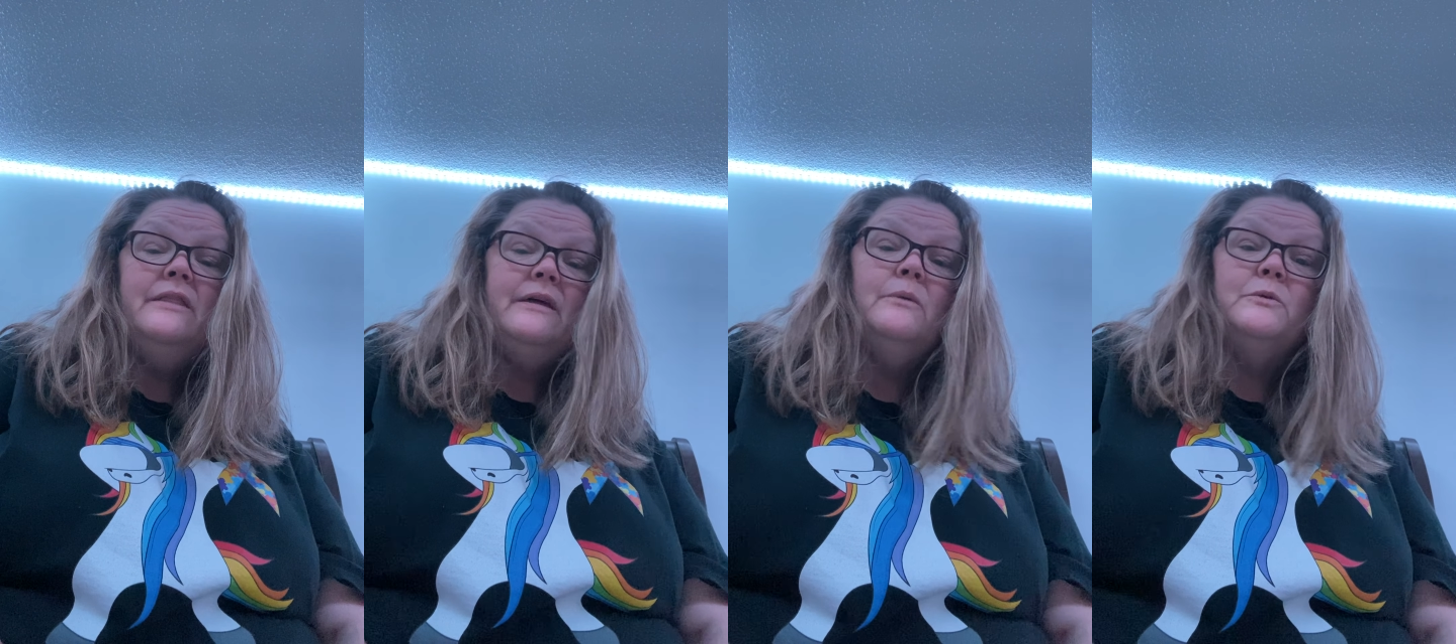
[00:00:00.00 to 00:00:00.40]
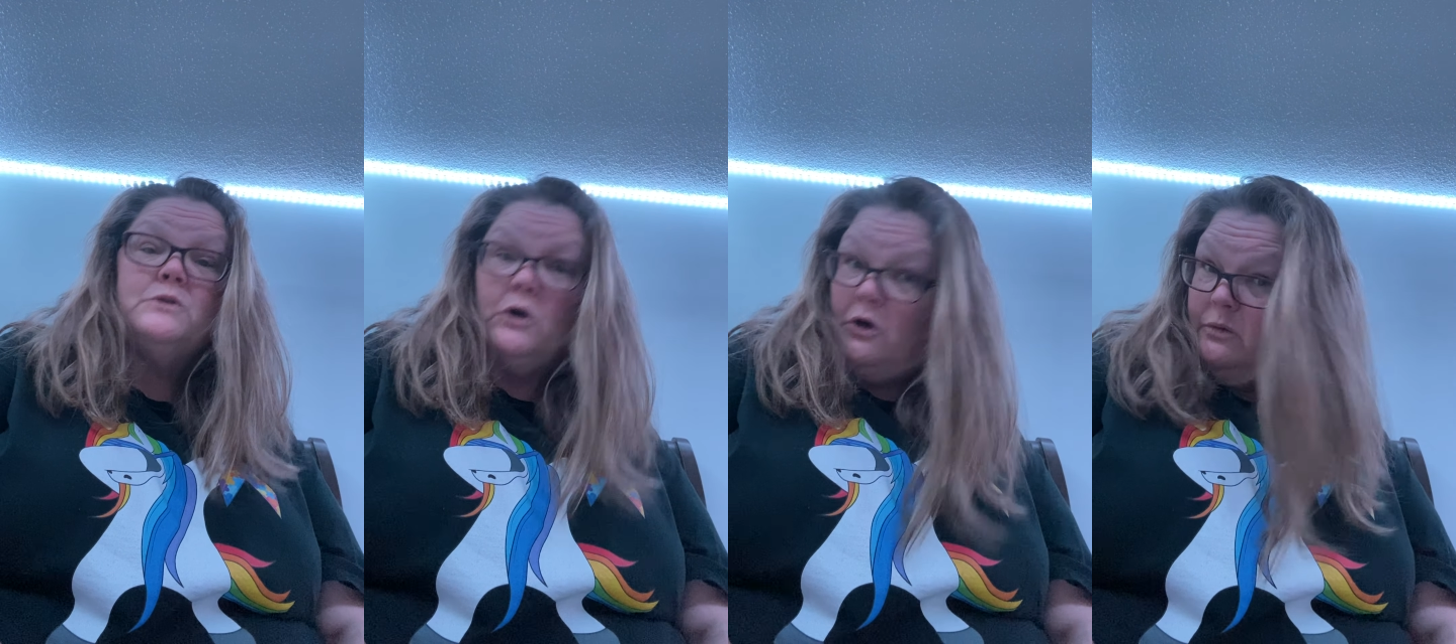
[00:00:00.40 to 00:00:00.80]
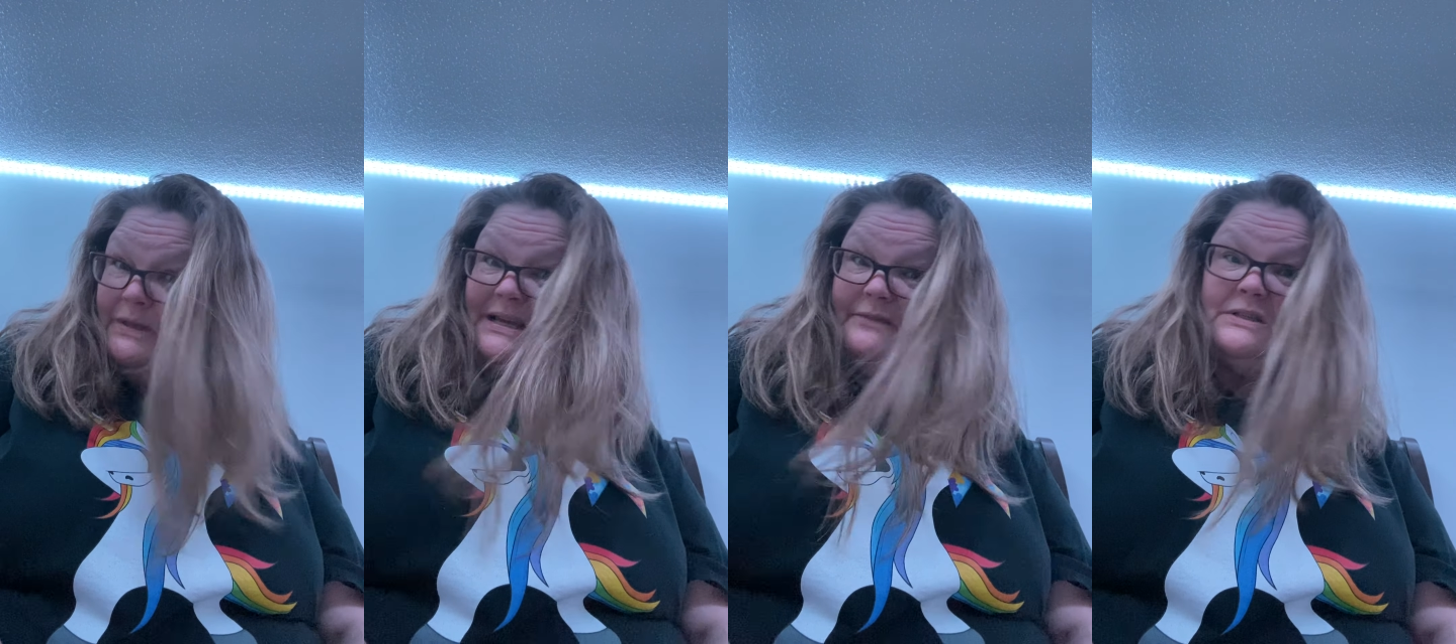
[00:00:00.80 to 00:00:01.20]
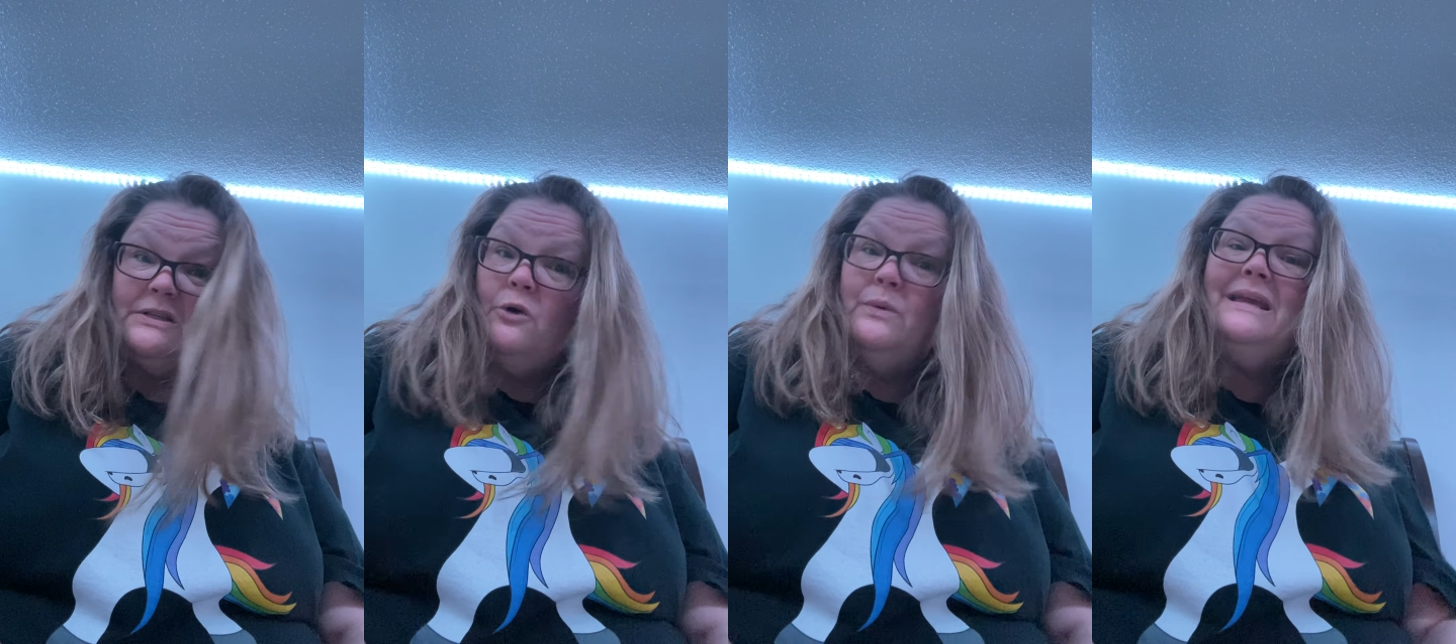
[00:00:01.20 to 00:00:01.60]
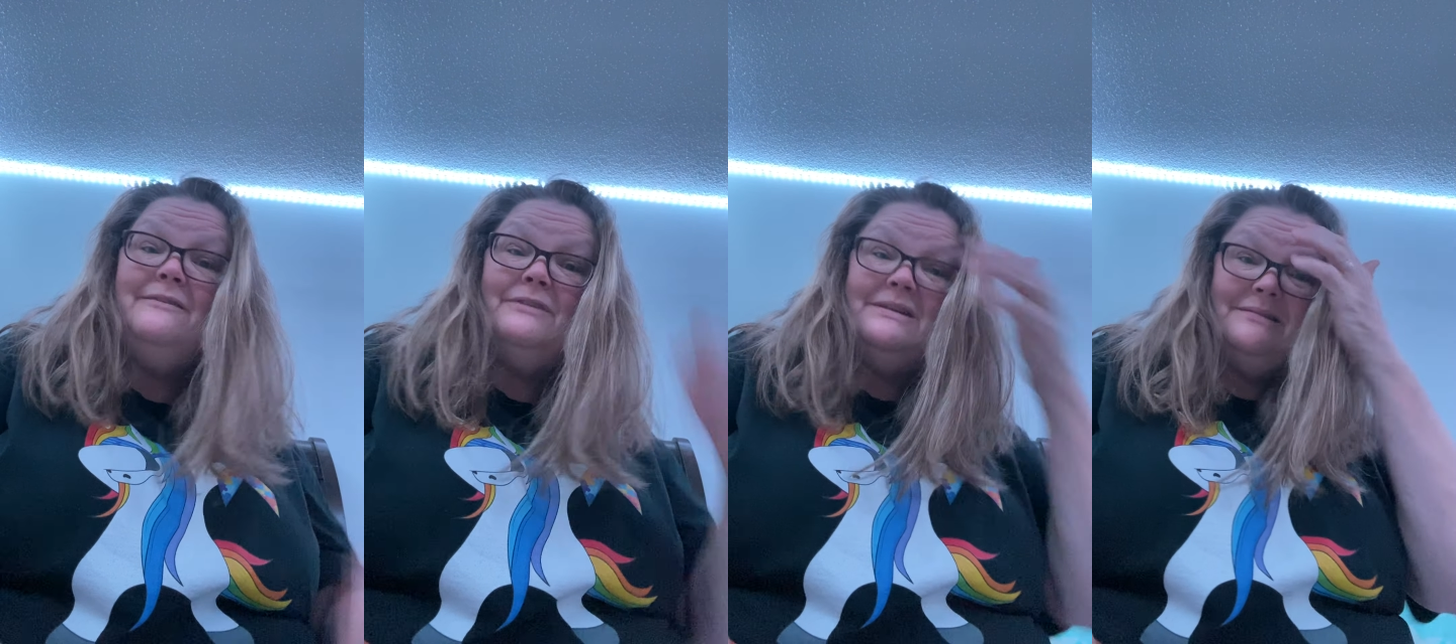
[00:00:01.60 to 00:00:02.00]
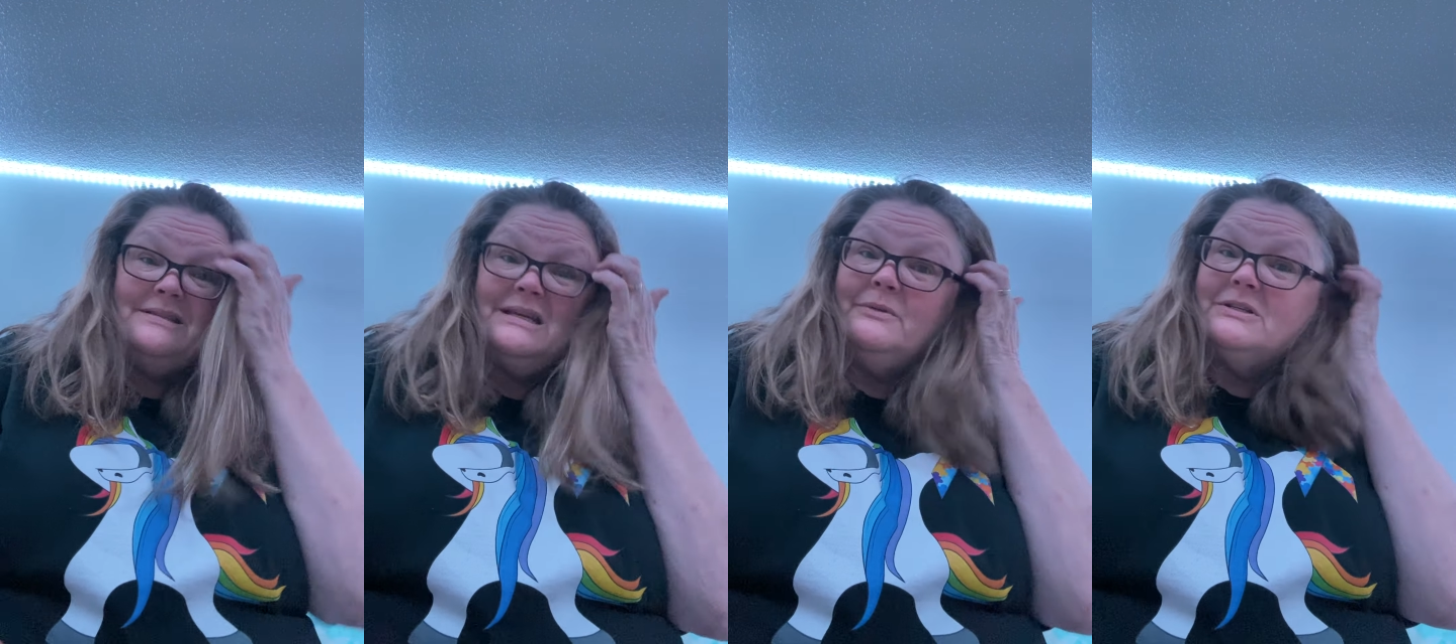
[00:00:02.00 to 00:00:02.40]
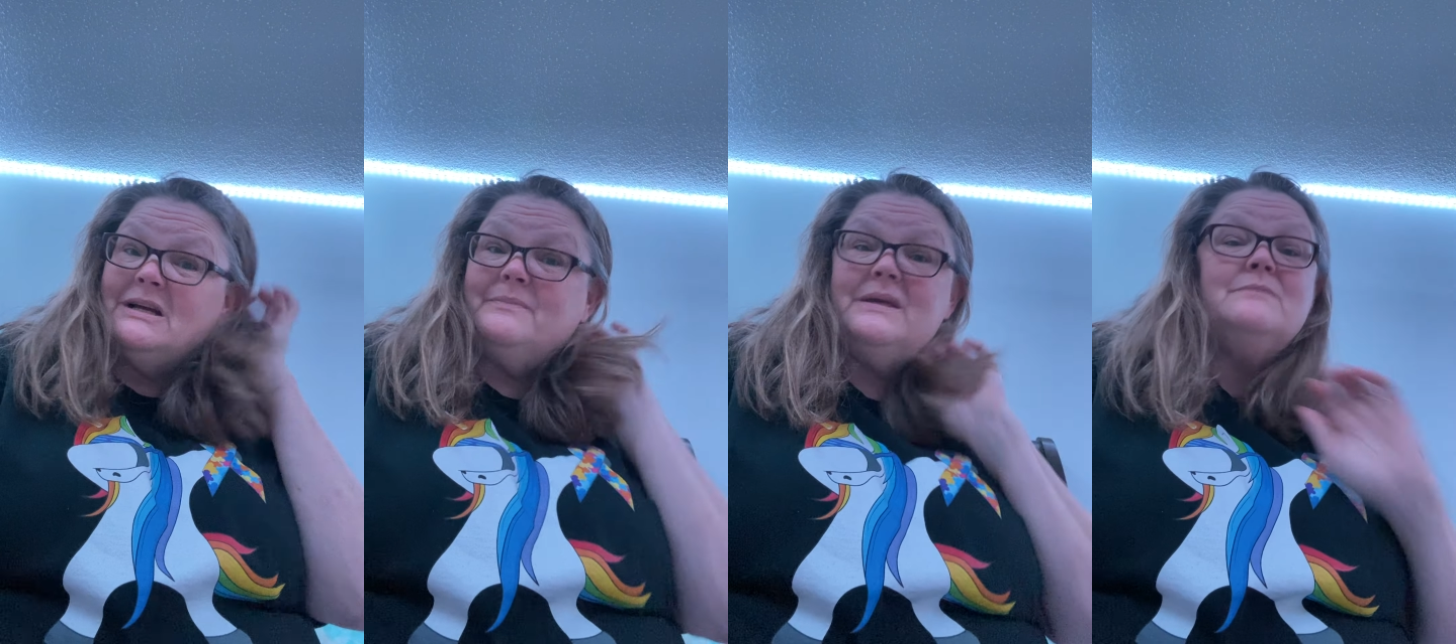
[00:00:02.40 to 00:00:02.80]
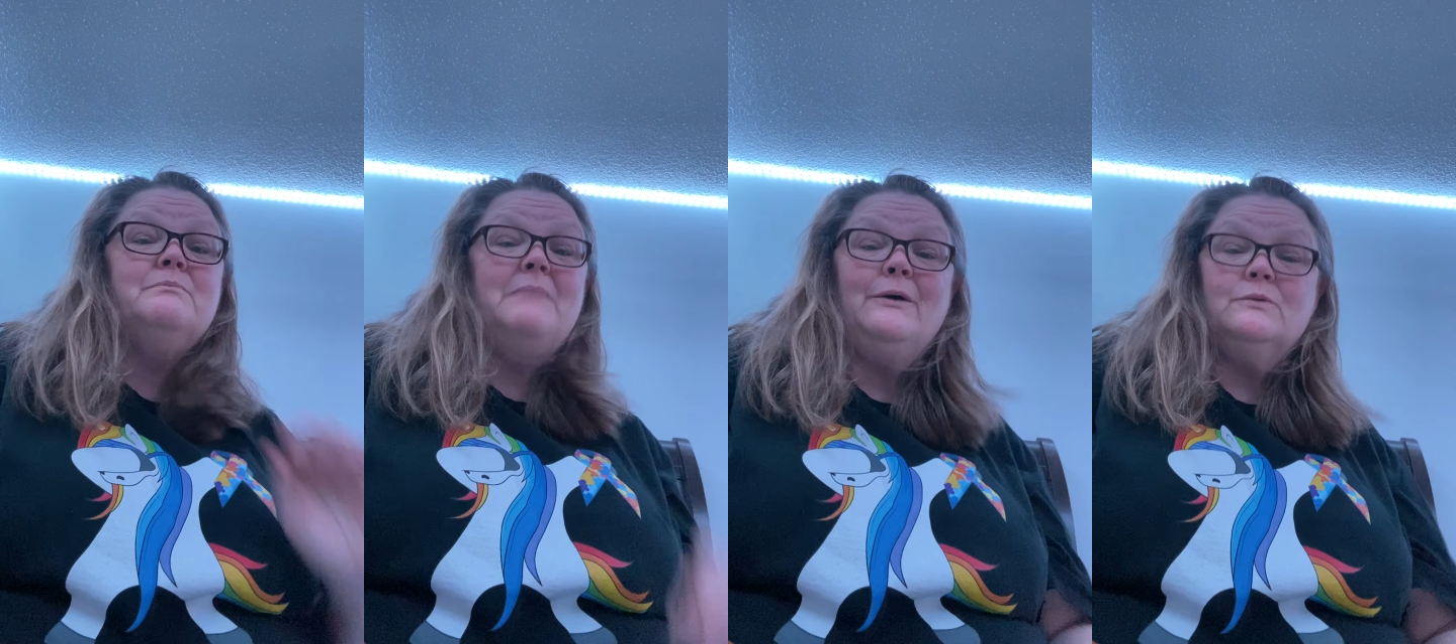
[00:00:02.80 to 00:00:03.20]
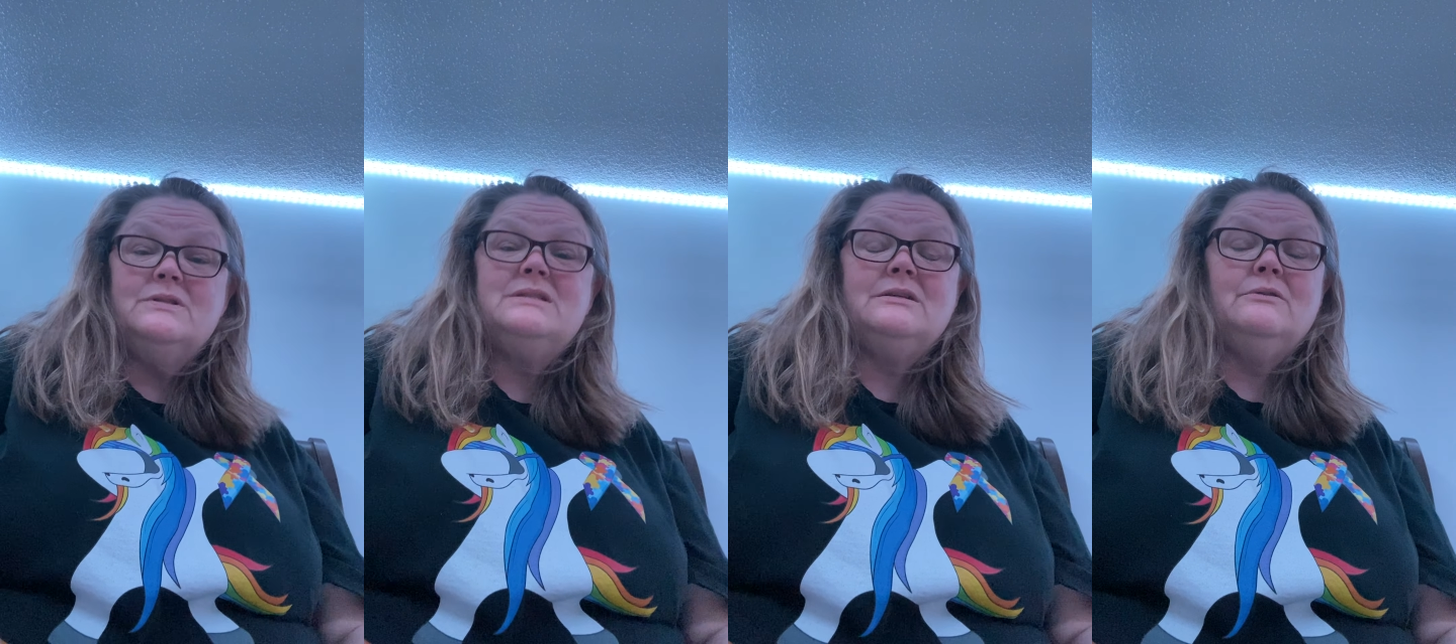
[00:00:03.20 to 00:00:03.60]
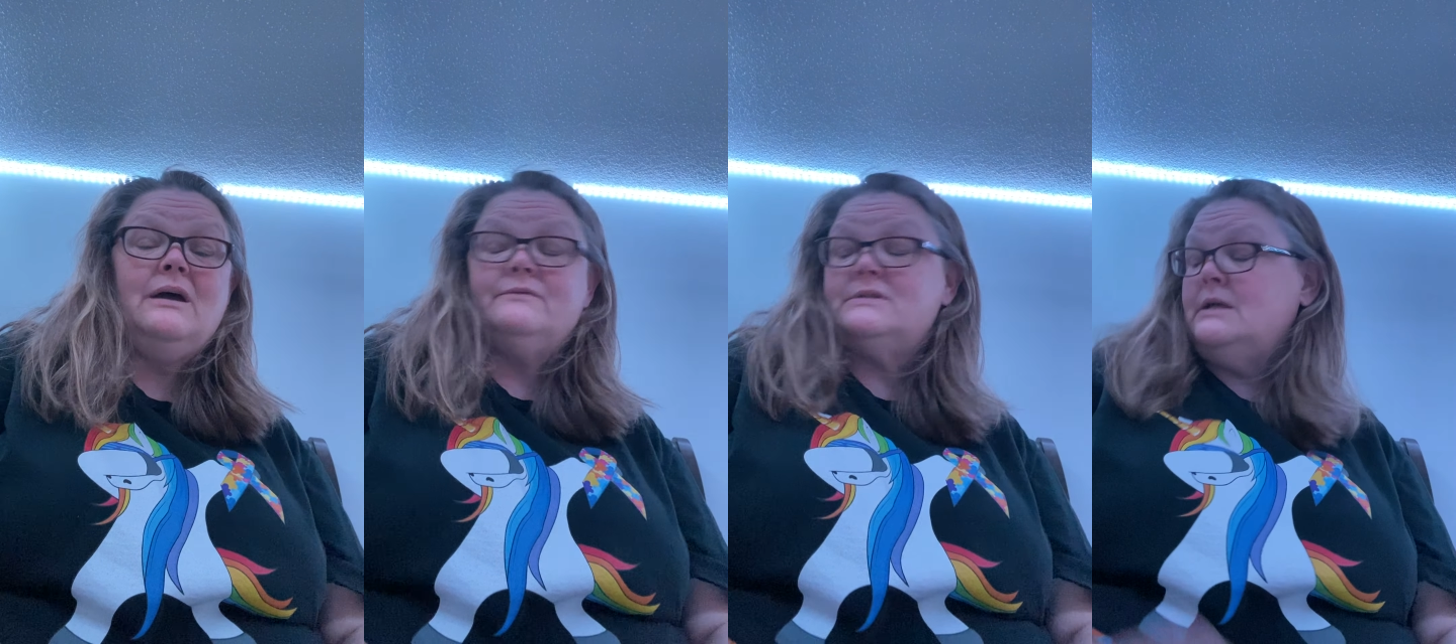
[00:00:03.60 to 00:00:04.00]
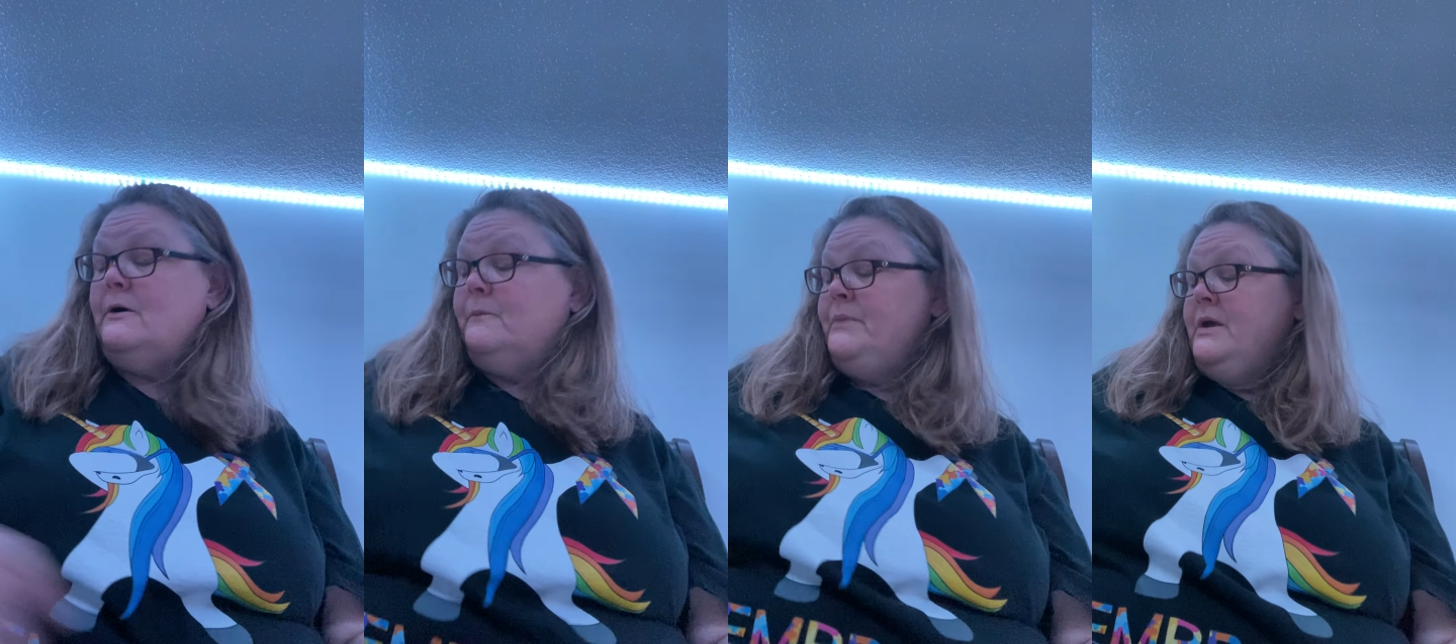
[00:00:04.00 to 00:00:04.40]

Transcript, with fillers: They almost always have snow. Even in the summertime, the mountains still have snow.